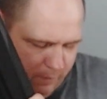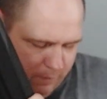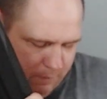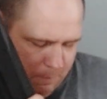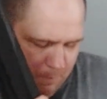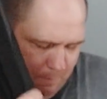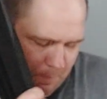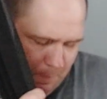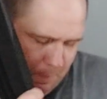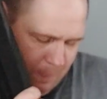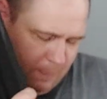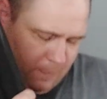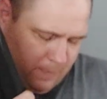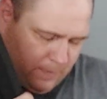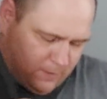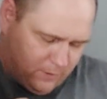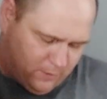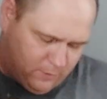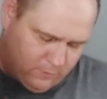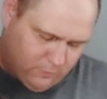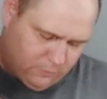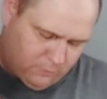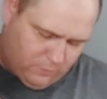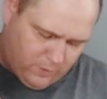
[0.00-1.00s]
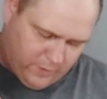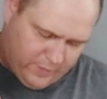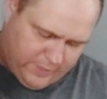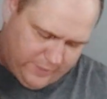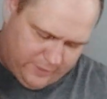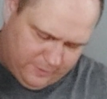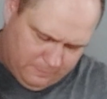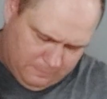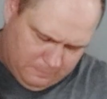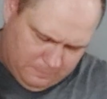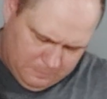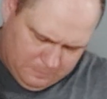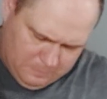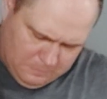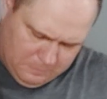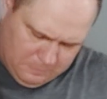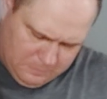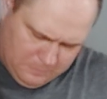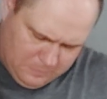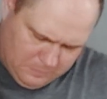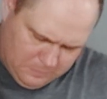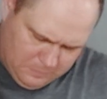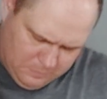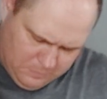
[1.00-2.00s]
a great
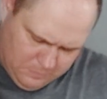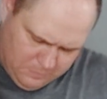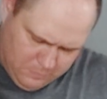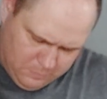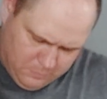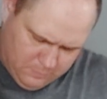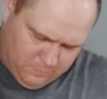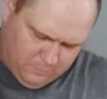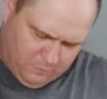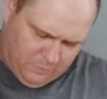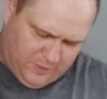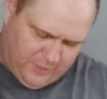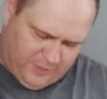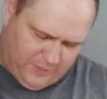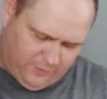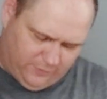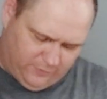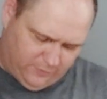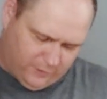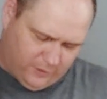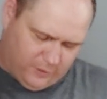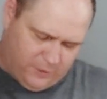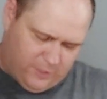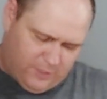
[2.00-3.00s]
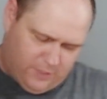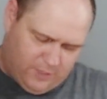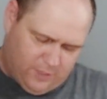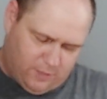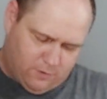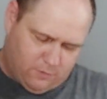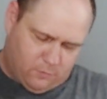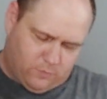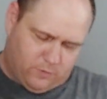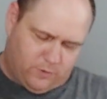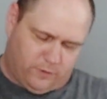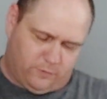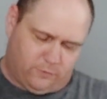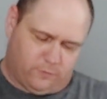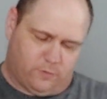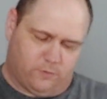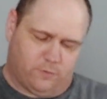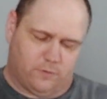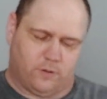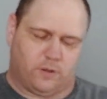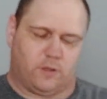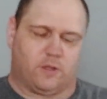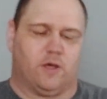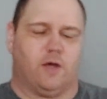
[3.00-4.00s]
piece of kit when it's
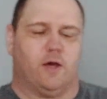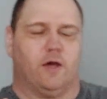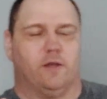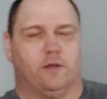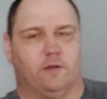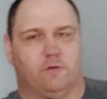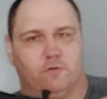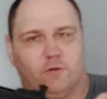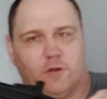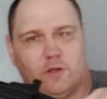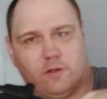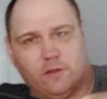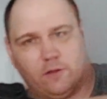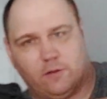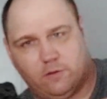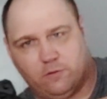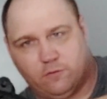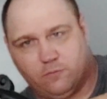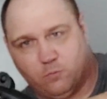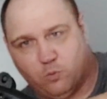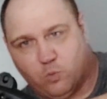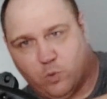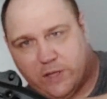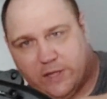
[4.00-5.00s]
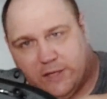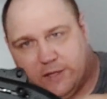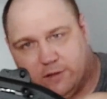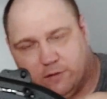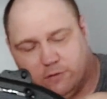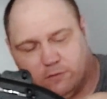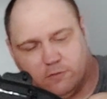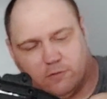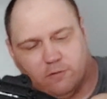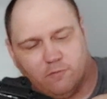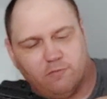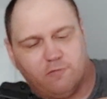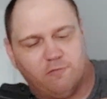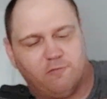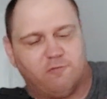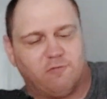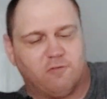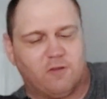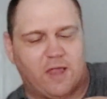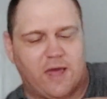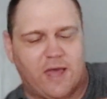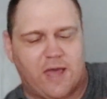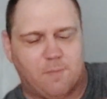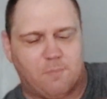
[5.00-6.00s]
on the gun. It's got like these wings that
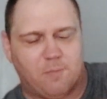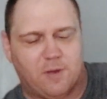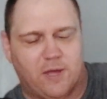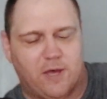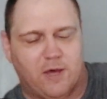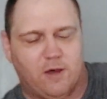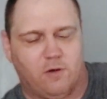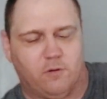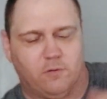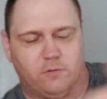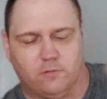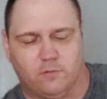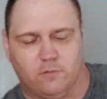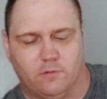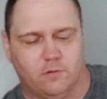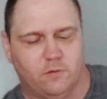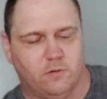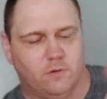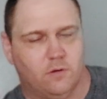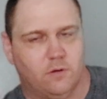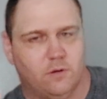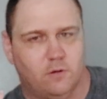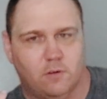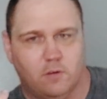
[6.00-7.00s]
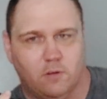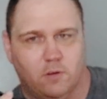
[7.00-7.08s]
flap out, and